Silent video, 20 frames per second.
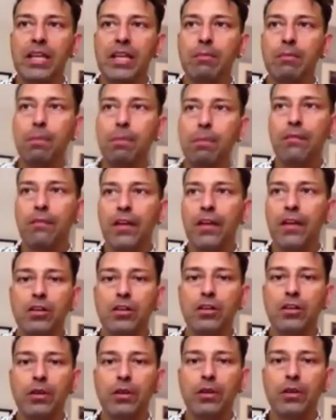Beauty
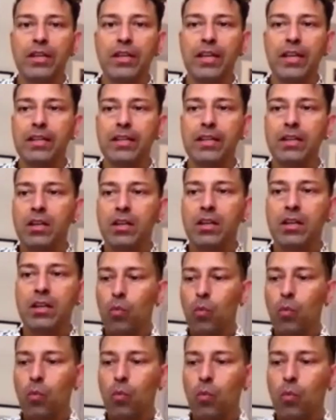can whiz them
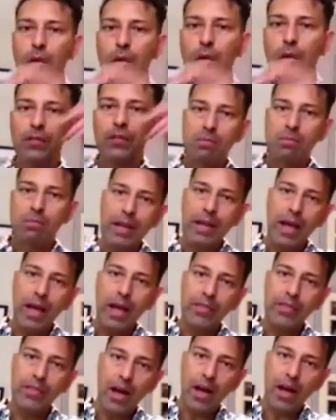over to me, and then I
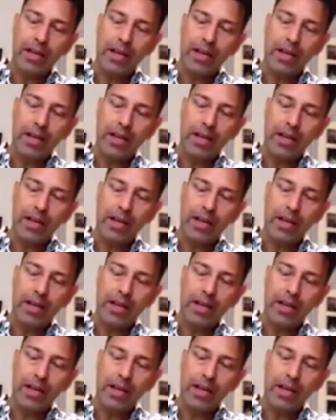can